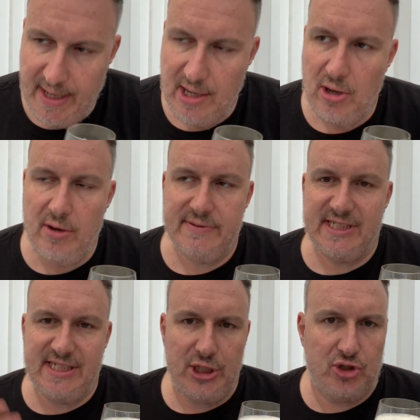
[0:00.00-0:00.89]
getting a lot of
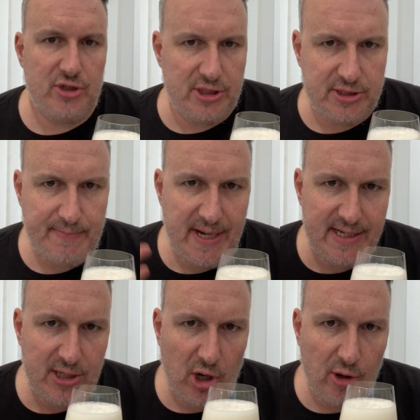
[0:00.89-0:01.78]
citrus,
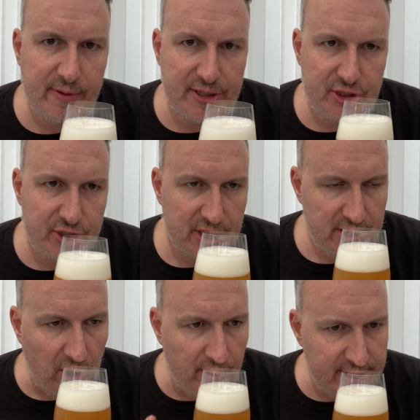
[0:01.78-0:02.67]
certainly orange.
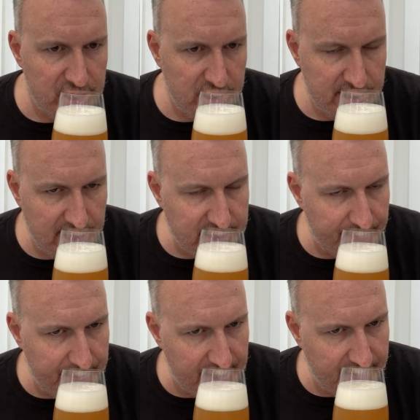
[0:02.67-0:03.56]
Orange is a
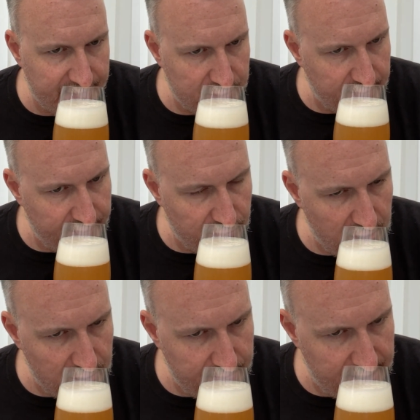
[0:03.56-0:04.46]
big sort of
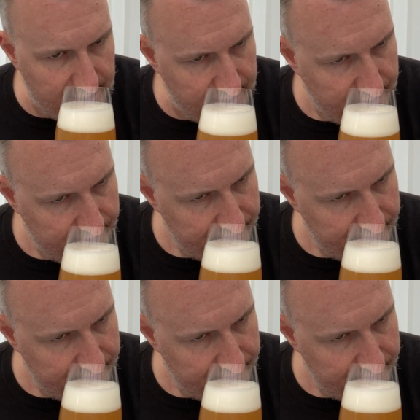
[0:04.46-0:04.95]
aroma here.